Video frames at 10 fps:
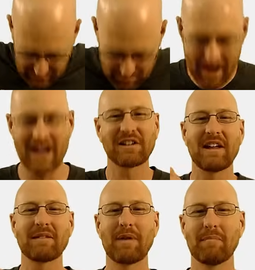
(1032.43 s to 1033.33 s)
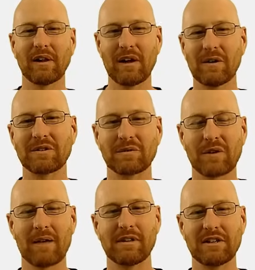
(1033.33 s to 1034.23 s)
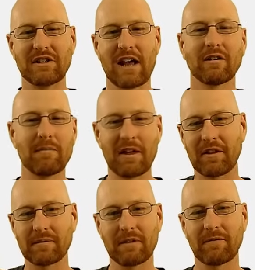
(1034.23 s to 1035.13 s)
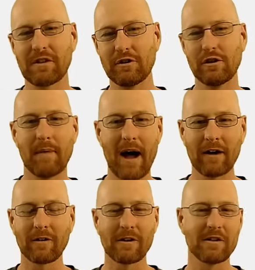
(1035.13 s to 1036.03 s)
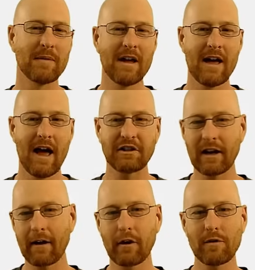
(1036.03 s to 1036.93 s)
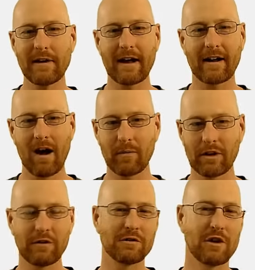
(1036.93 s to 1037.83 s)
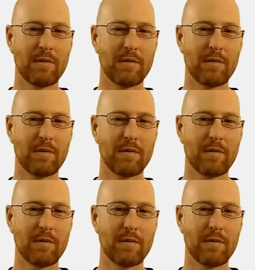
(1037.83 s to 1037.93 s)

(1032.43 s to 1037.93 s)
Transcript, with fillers: to smash the like button below, subscribe to the channel, give me a thumbs up for the YouTube algorithm, and check out Codemy.com where you can use